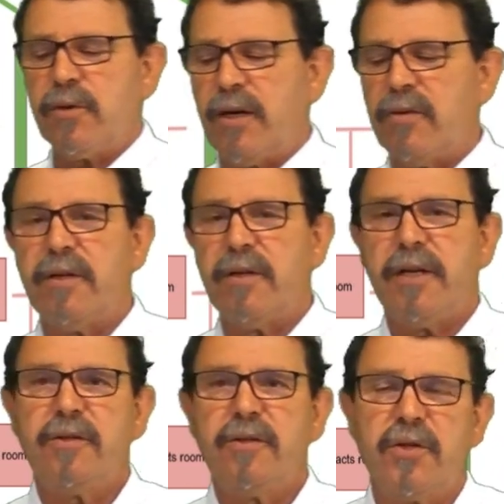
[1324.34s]
together
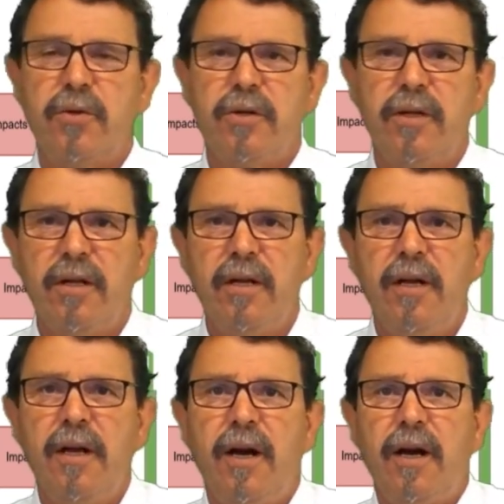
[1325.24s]
in a circle
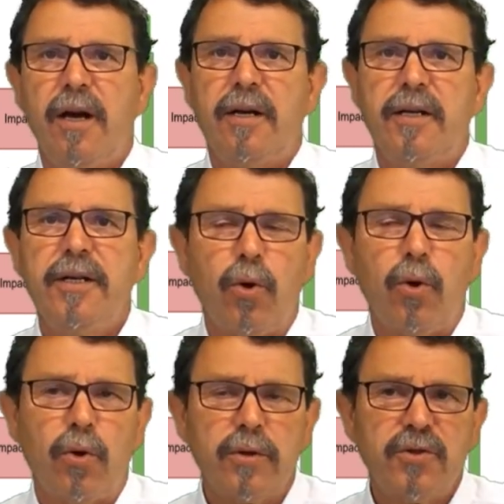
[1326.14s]
in
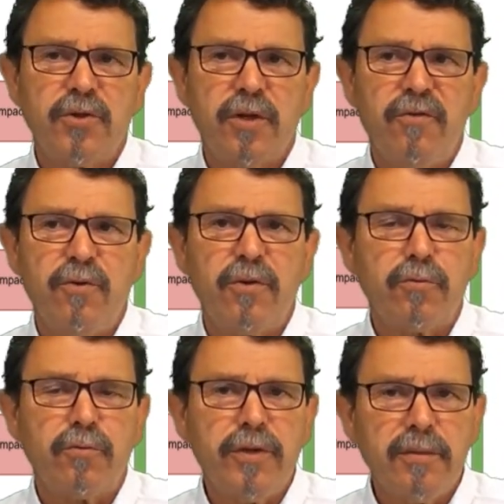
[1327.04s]
order to give you
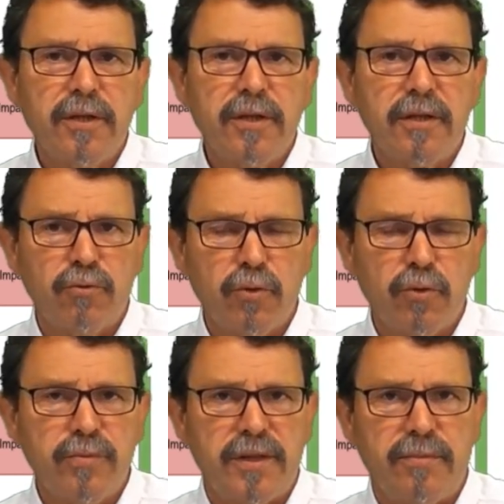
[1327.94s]
the reasonable
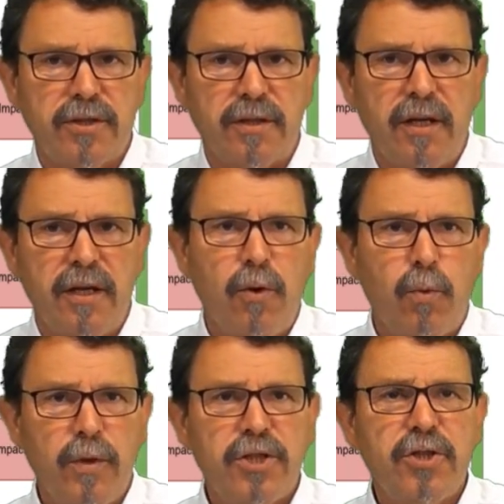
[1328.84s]
room temperature
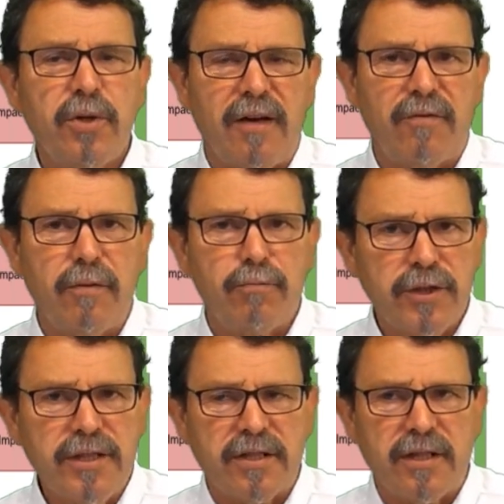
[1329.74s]
which you have
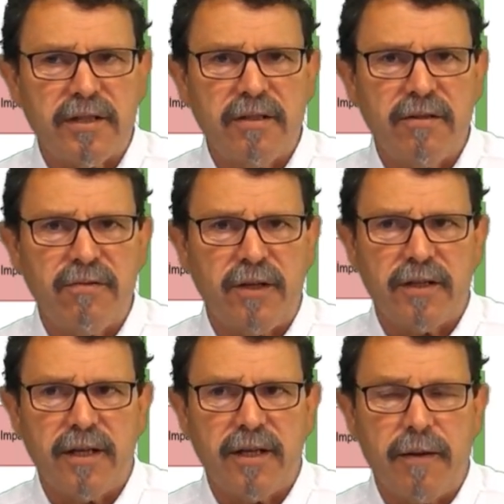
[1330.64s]
preset
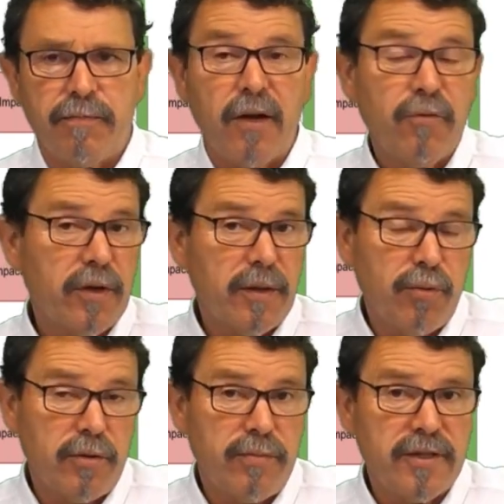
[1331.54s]
finally. And for that
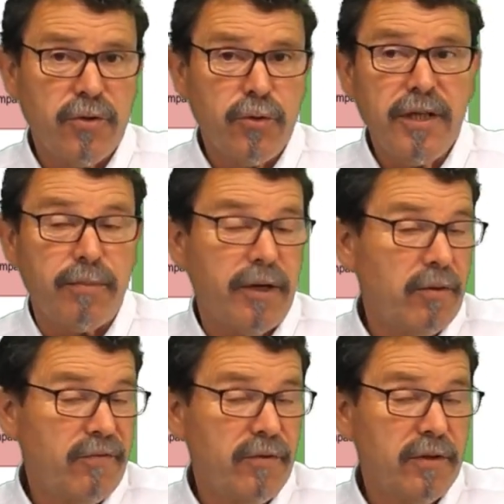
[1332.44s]
purpose, you need a
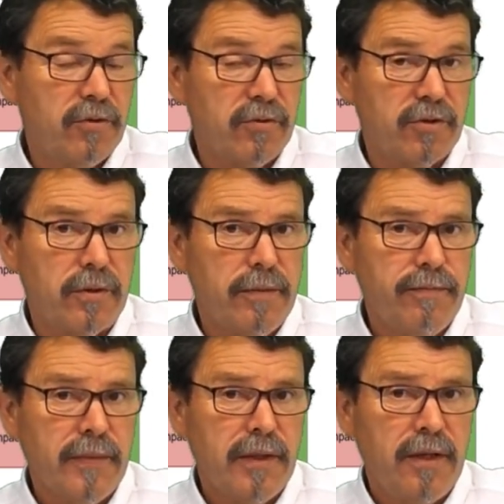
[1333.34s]
powerful controller,
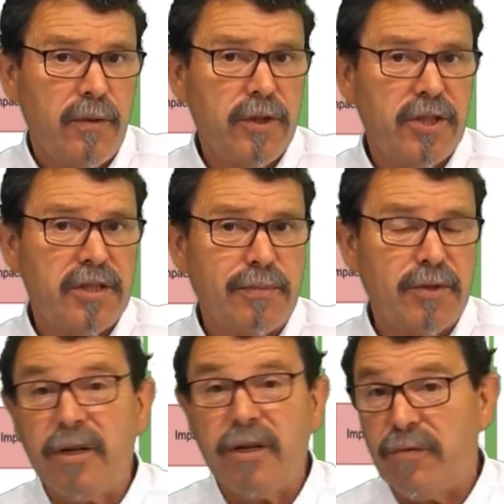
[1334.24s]
which is
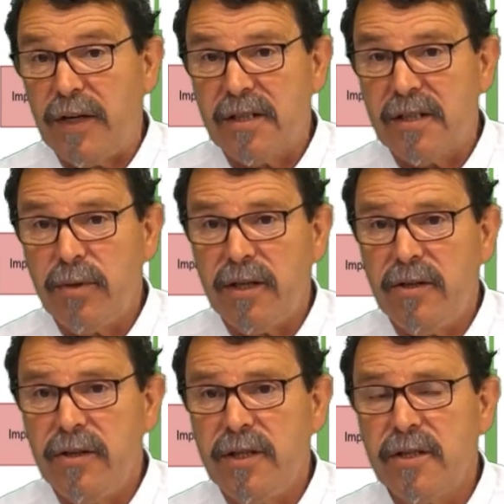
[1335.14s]
absolutely flexible
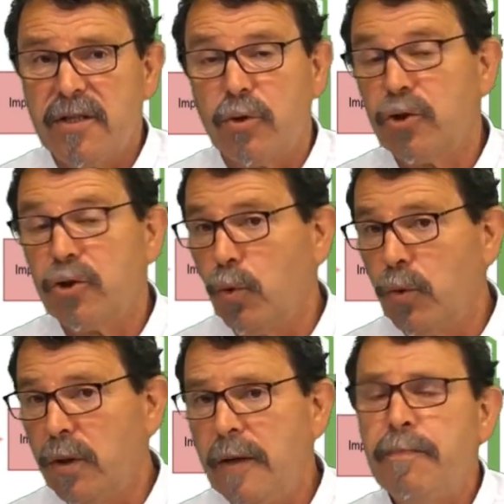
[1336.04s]
in his
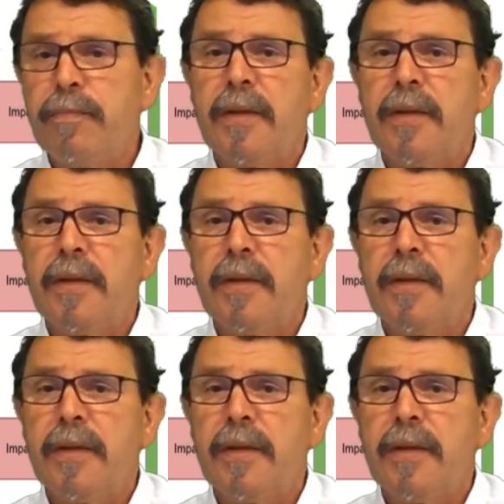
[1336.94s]
control